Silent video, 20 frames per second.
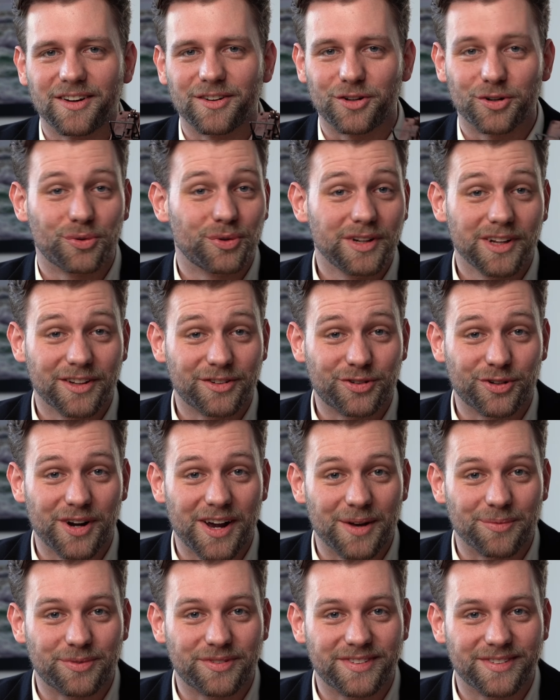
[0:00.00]
Gorilla
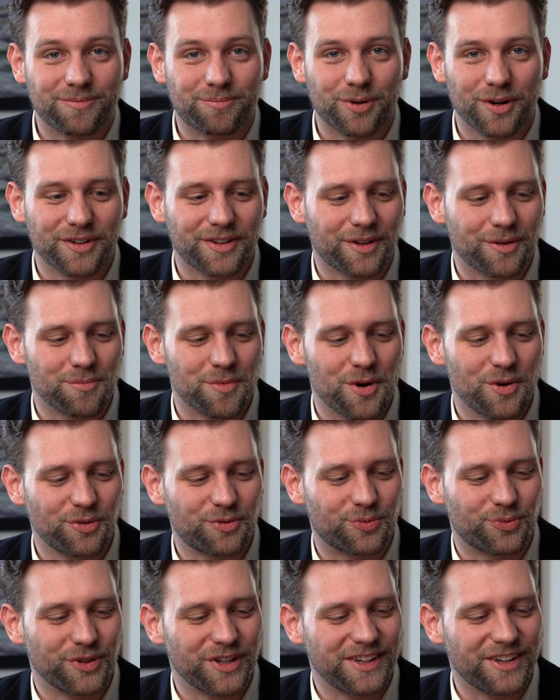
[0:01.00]
Traps, probably the
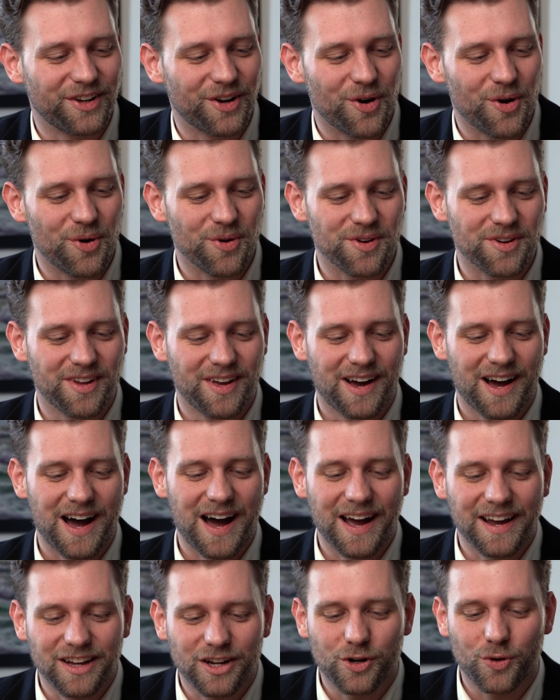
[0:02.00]
most renowned,
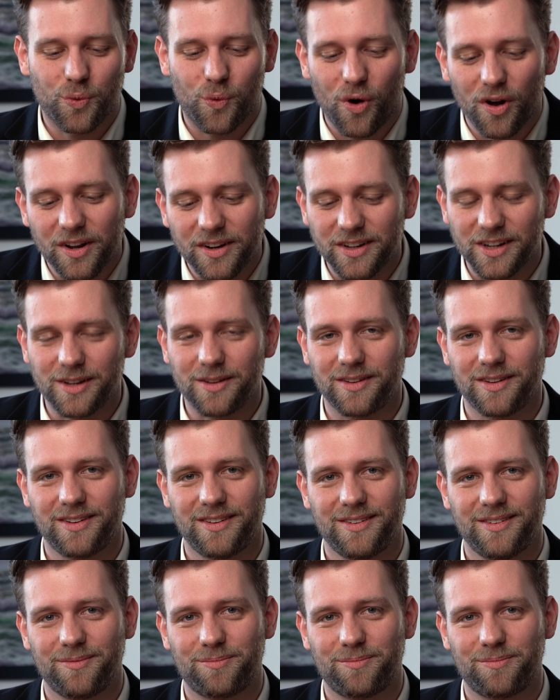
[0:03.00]
high-quality,